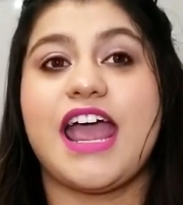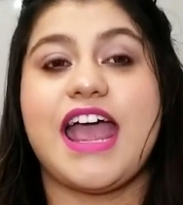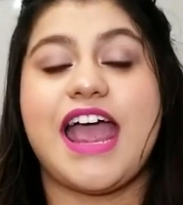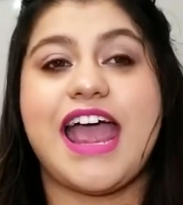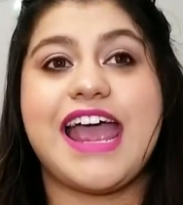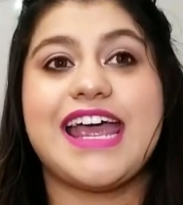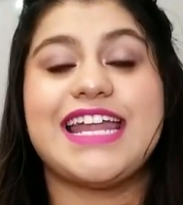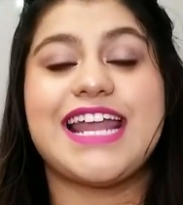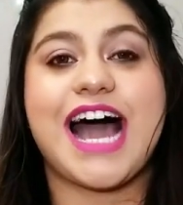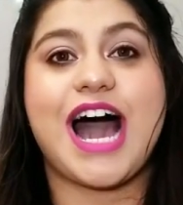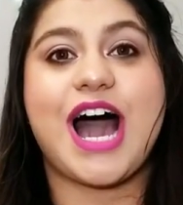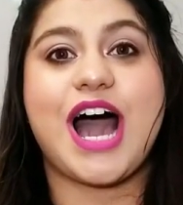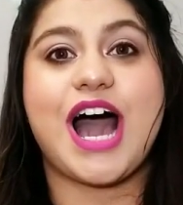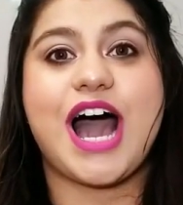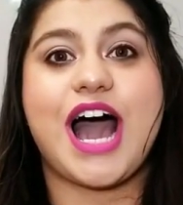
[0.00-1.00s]
And
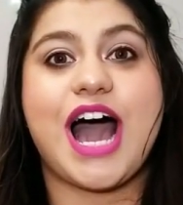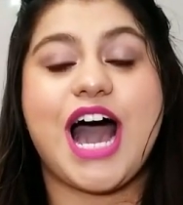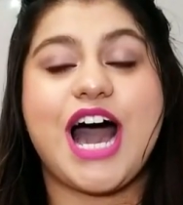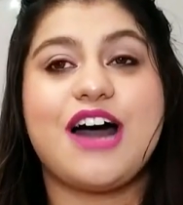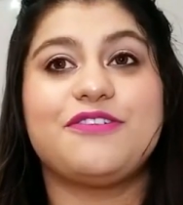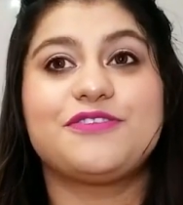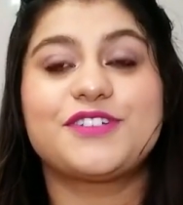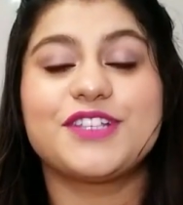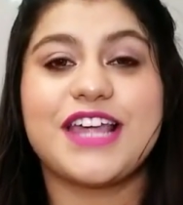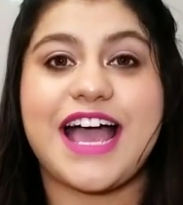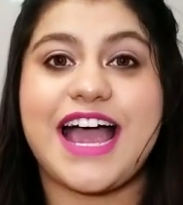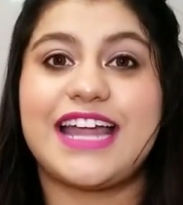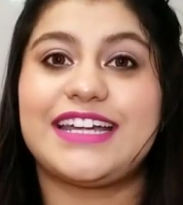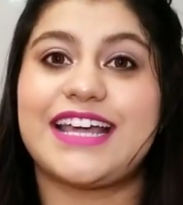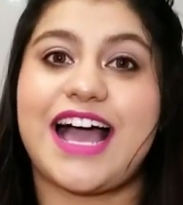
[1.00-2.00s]
after
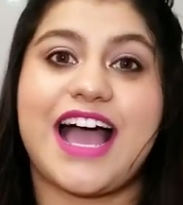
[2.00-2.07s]
that,